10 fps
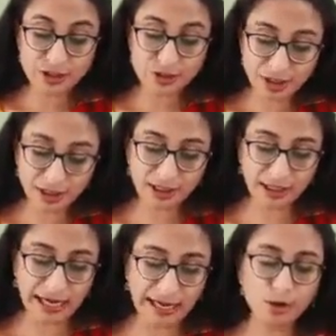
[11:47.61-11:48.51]

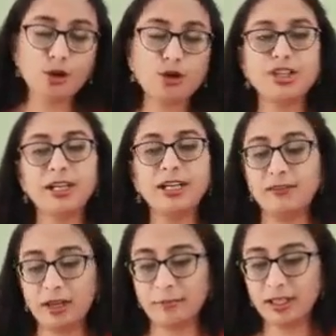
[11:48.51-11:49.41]
genetic and non-shared
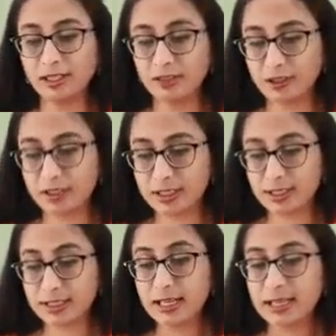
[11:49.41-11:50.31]
environmental
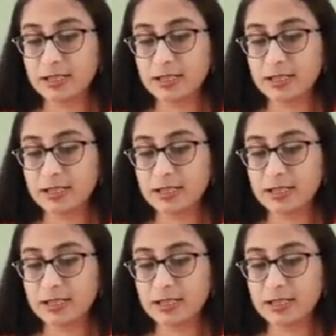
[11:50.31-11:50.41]
differences.